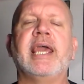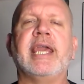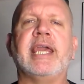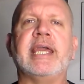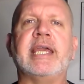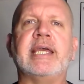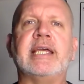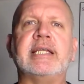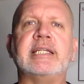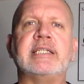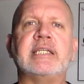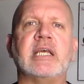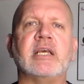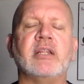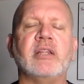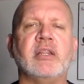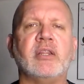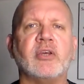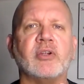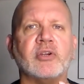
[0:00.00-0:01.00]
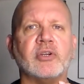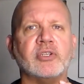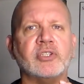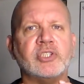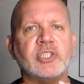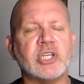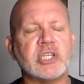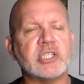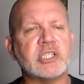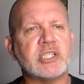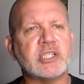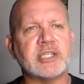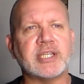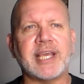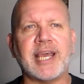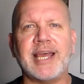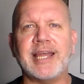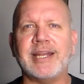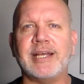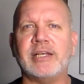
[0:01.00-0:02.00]
and they're just
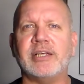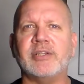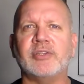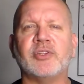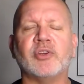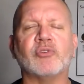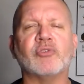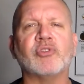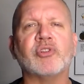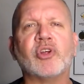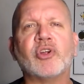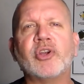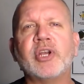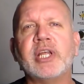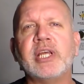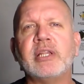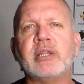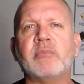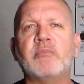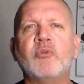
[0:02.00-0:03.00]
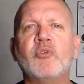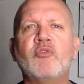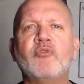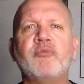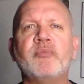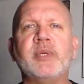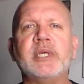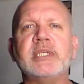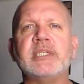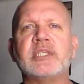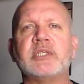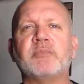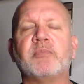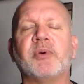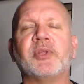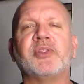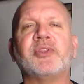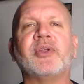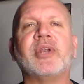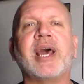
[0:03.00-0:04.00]
kind of they're learning the movements
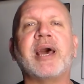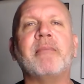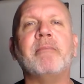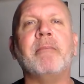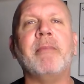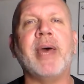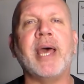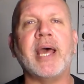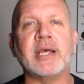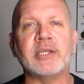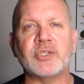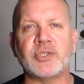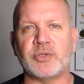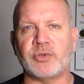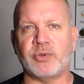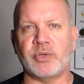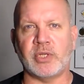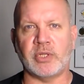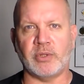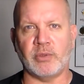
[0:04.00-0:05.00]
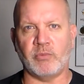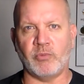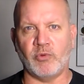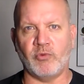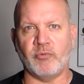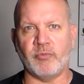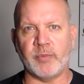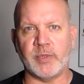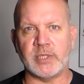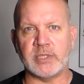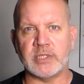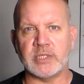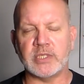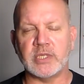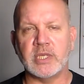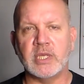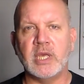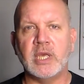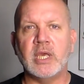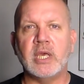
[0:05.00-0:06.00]
but they're not mastering the
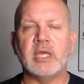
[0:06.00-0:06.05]
movements